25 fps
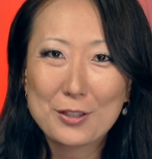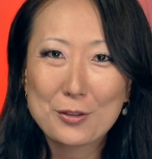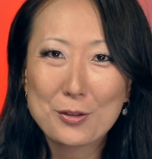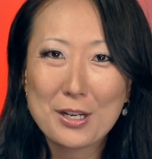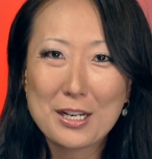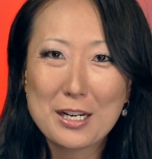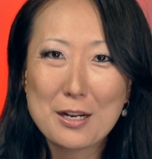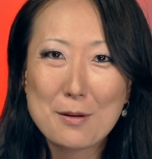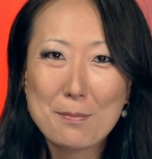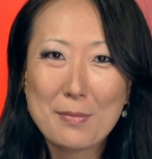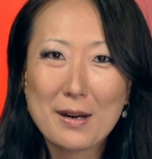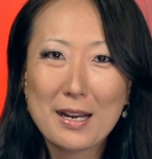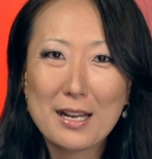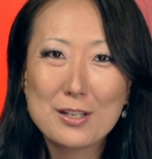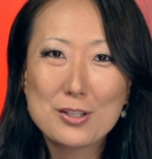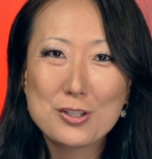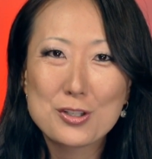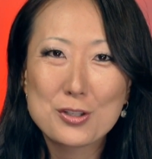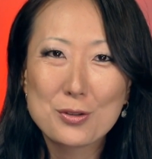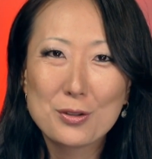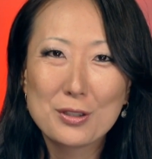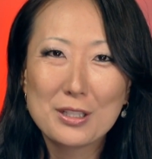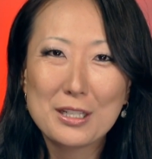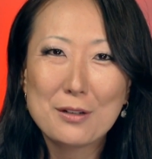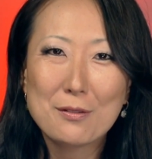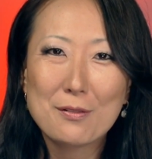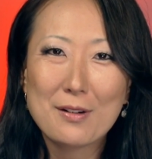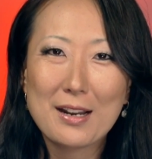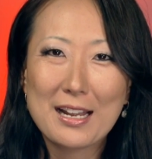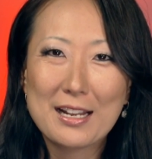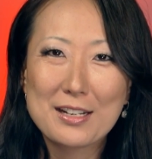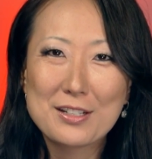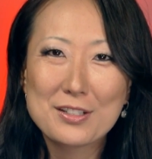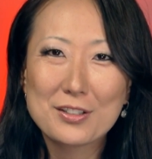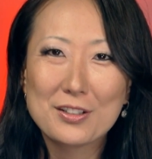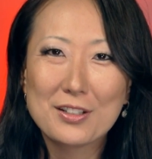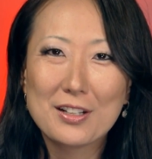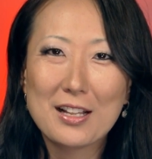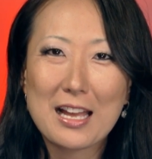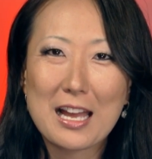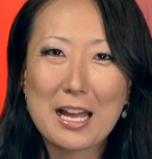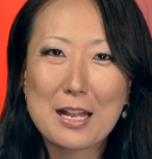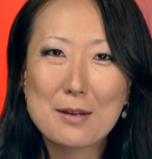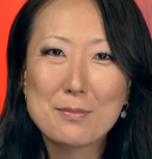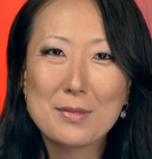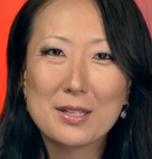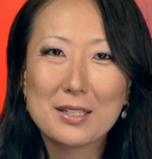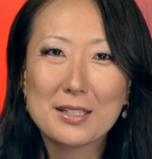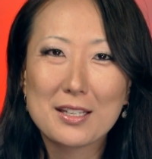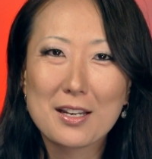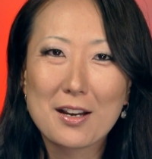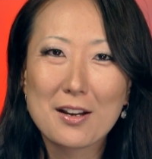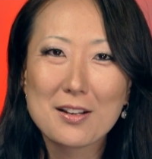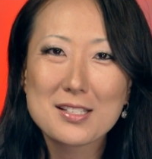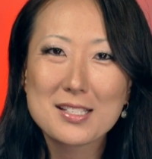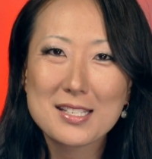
Created by Julie Randall and Miguel